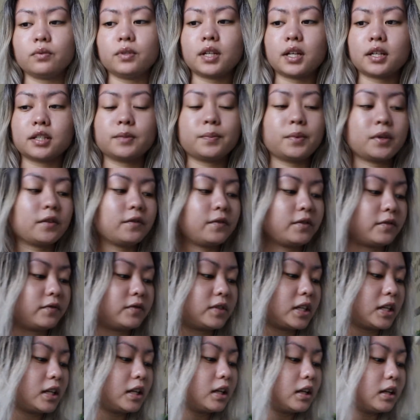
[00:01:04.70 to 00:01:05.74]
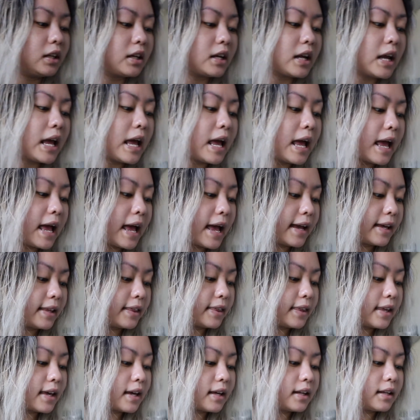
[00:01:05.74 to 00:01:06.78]
with SPF 15,
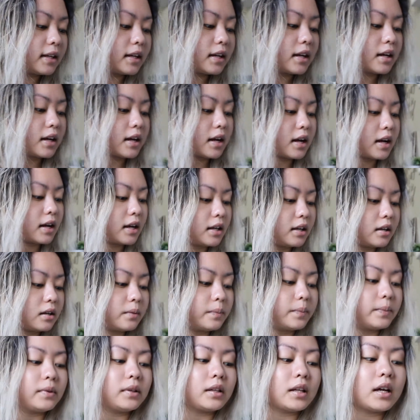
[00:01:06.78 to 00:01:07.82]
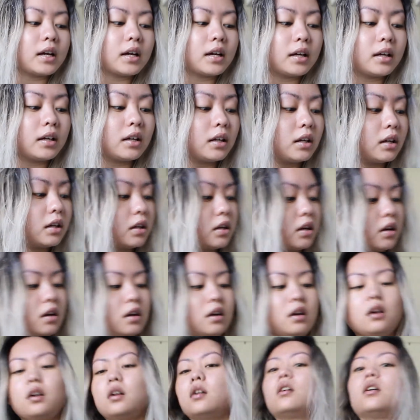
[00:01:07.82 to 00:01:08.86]
and then I apply
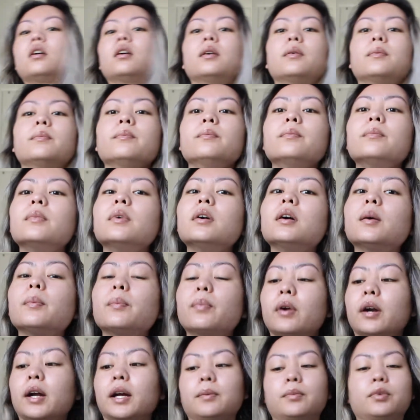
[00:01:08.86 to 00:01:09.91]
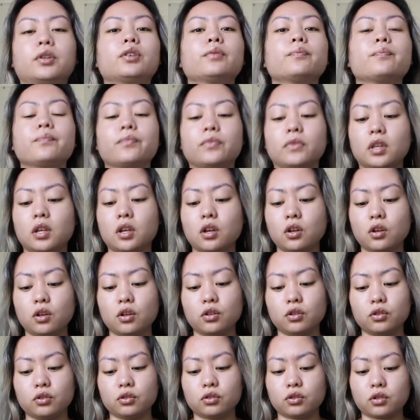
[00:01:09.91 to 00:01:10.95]
a primer.
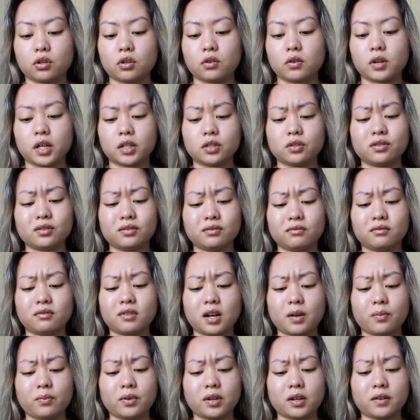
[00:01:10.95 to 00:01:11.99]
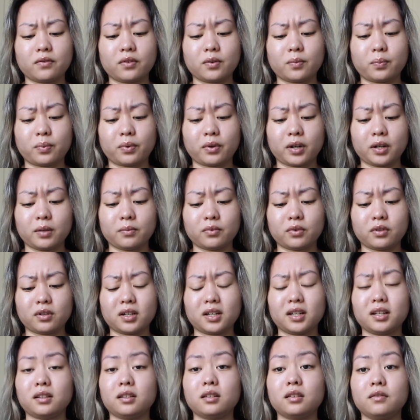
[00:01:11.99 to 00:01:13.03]
So I just grab whatever primer
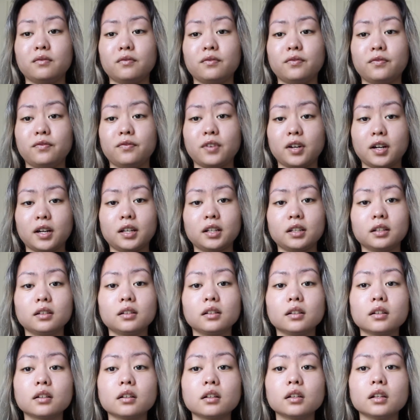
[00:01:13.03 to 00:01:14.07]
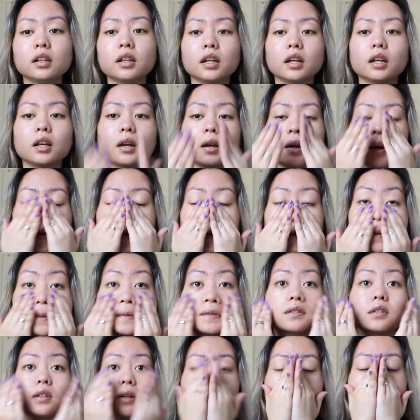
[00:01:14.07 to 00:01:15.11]
I can find, literally.
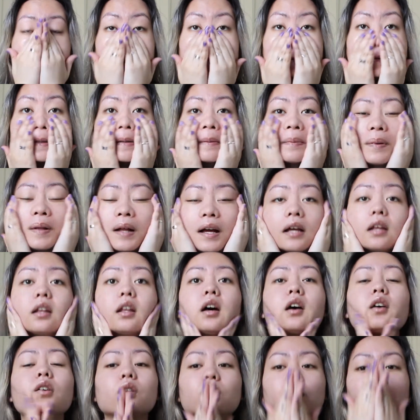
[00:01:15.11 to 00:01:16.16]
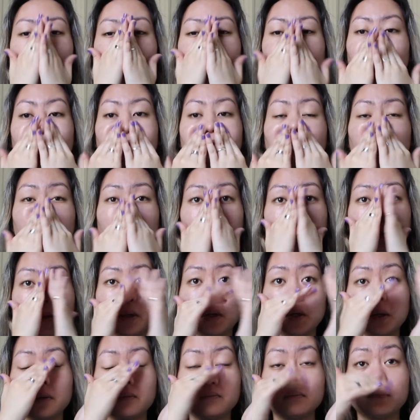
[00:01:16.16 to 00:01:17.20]
So I'm just gonna apply that all over
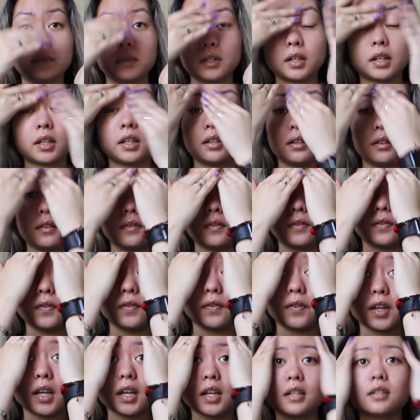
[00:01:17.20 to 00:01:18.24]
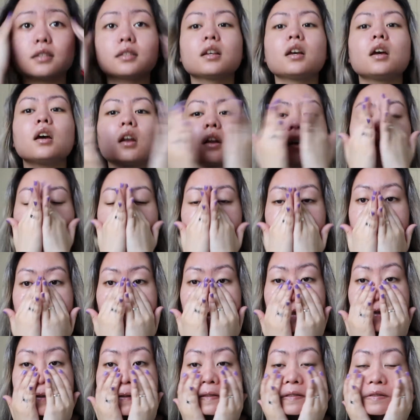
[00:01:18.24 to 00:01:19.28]
my face. Also,
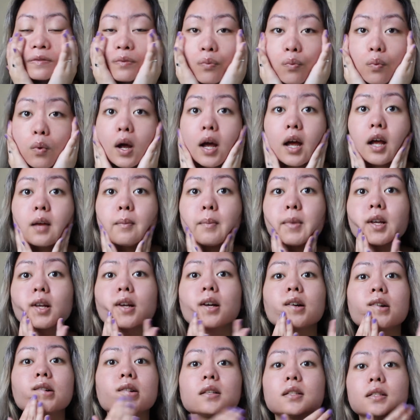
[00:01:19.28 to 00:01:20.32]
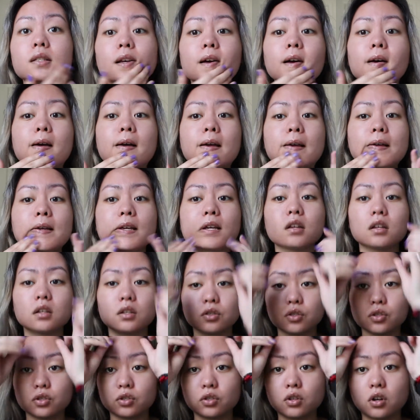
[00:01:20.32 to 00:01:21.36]
my hair is wet because I
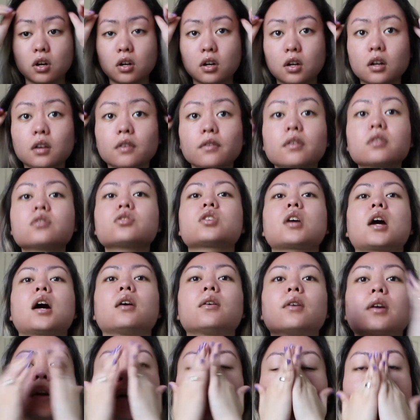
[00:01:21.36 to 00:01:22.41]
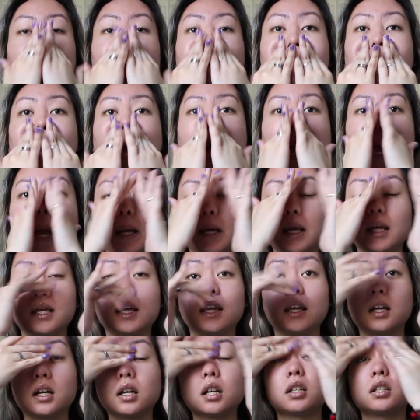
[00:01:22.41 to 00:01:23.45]
just got out of the shower
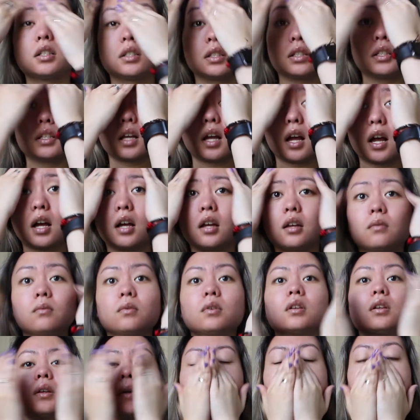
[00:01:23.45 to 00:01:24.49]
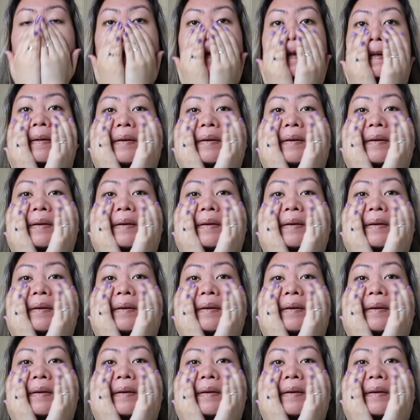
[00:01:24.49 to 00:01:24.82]
and I'm gonna